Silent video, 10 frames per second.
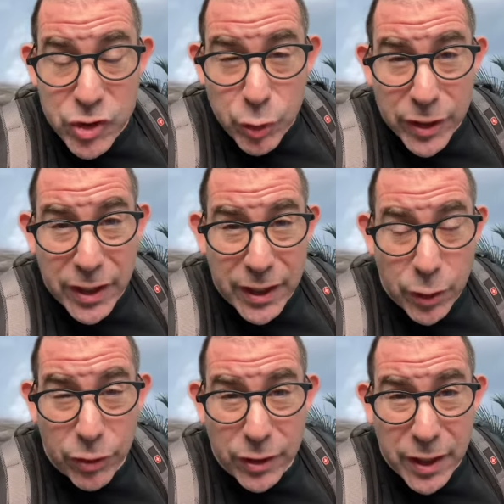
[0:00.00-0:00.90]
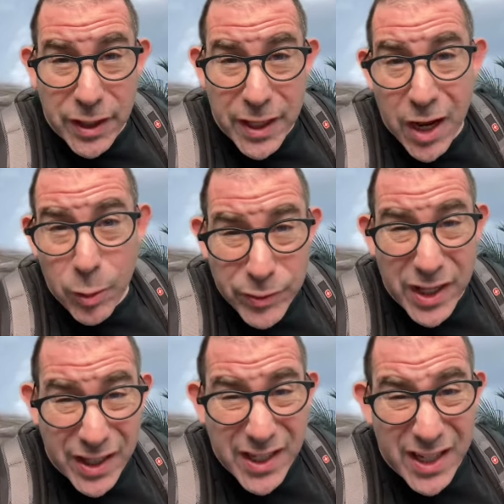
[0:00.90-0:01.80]
drinking and you think they need help,
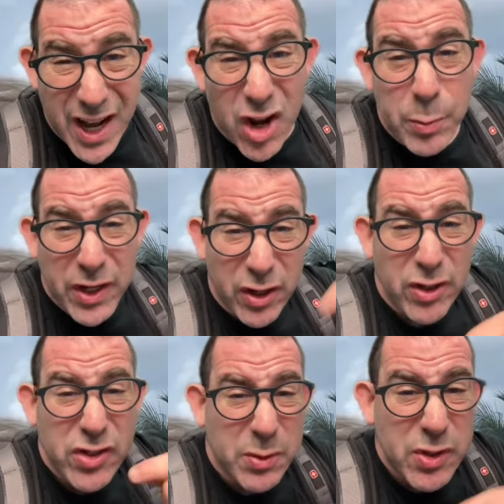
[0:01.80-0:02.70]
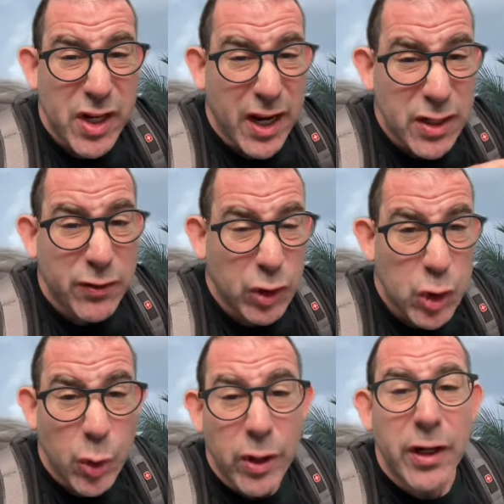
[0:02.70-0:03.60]
then they need help. Here are some signs for
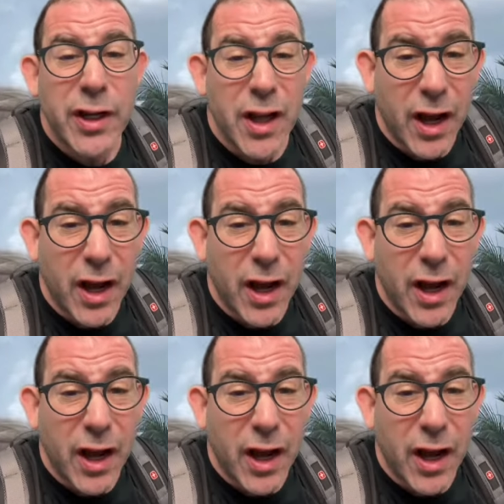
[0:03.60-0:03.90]
sure.